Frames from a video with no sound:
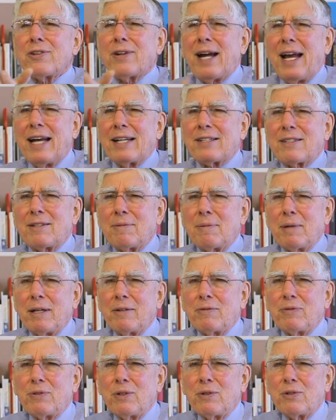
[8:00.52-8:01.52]
there has to be
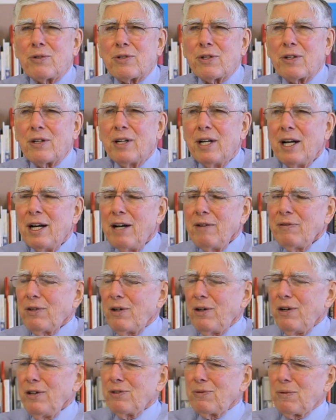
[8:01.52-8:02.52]
a future. Of
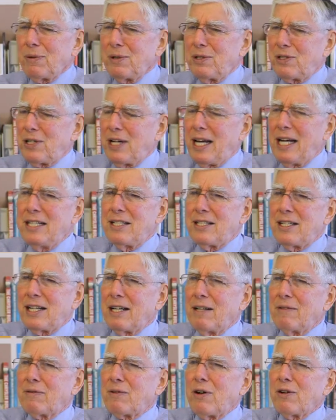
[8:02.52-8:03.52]
course we're changing,
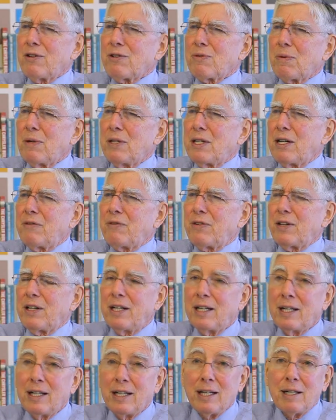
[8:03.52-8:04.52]
and of course we're different,
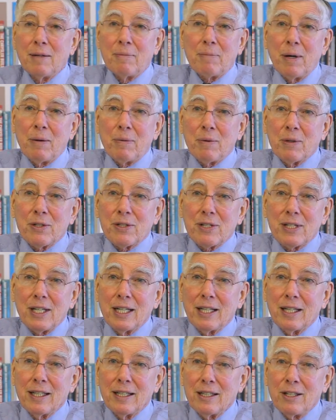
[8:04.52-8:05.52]
but we're
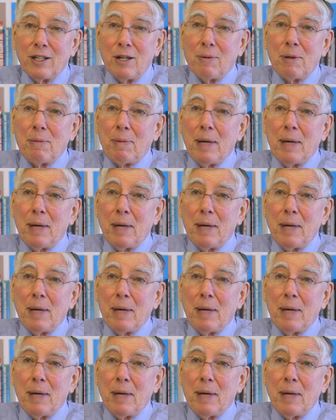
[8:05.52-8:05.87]
still human